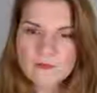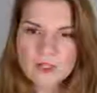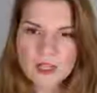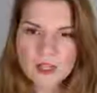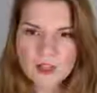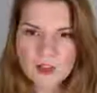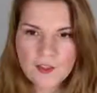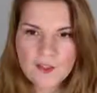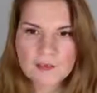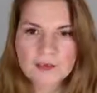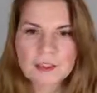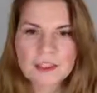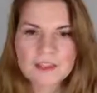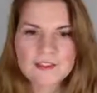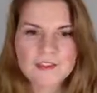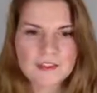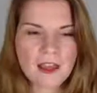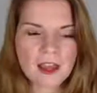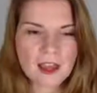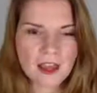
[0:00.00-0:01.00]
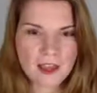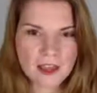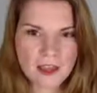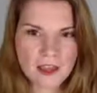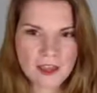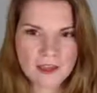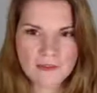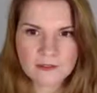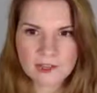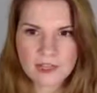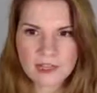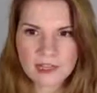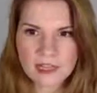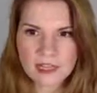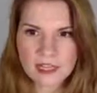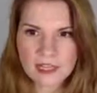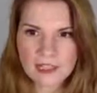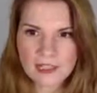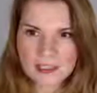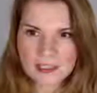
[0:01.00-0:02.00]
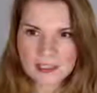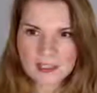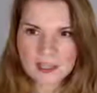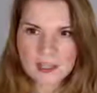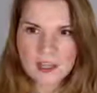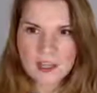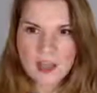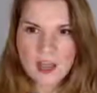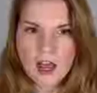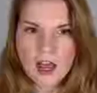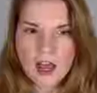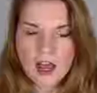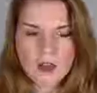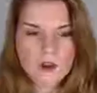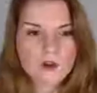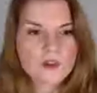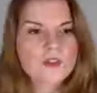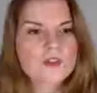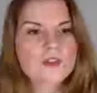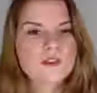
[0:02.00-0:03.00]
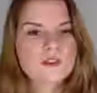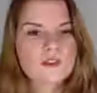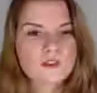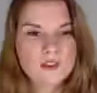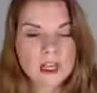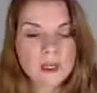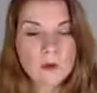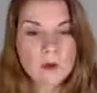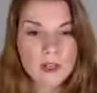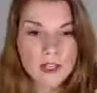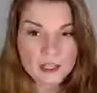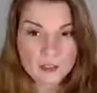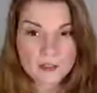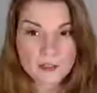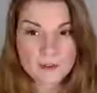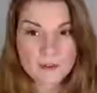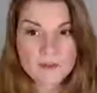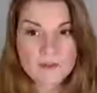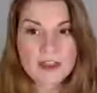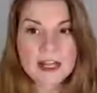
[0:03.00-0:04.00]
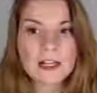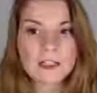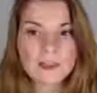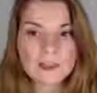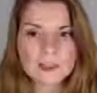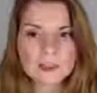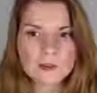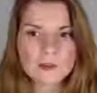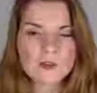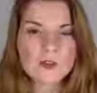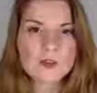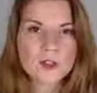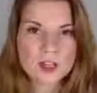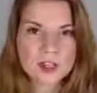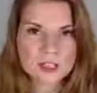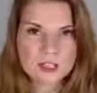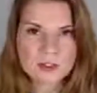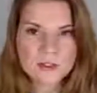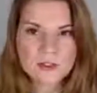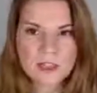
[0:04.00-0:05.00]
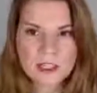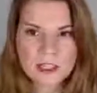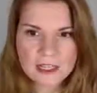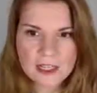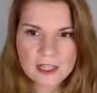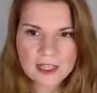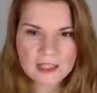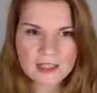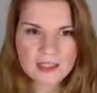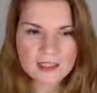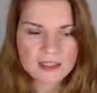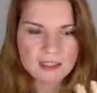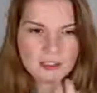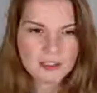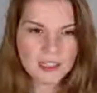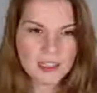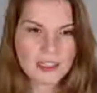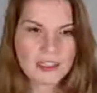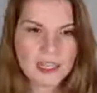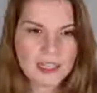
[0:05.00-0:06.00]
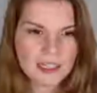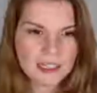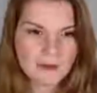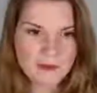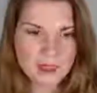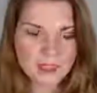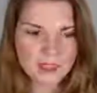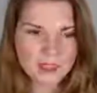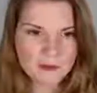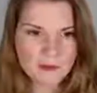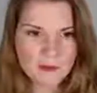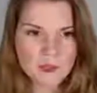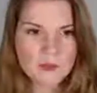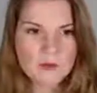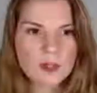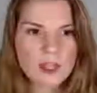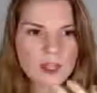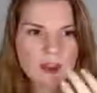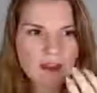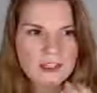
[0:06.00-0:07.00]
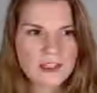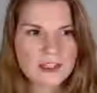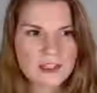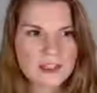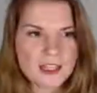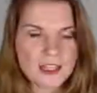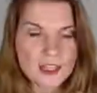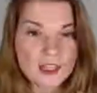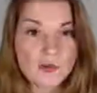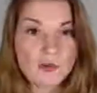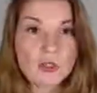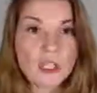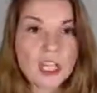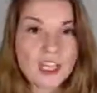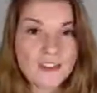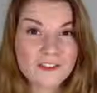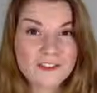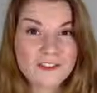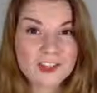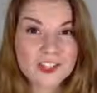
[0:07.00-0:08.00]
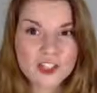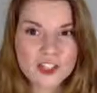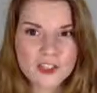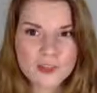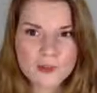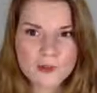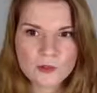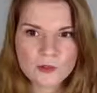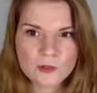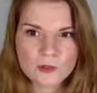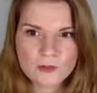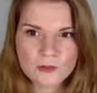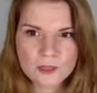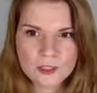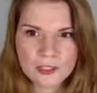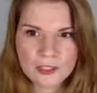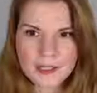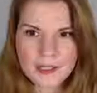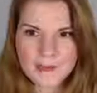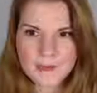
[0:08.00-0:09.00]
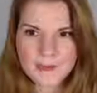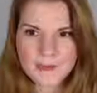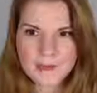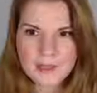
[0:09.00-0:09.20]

Another belief I have is that I also value creativity and alignment, doing things that you love to do. Okay.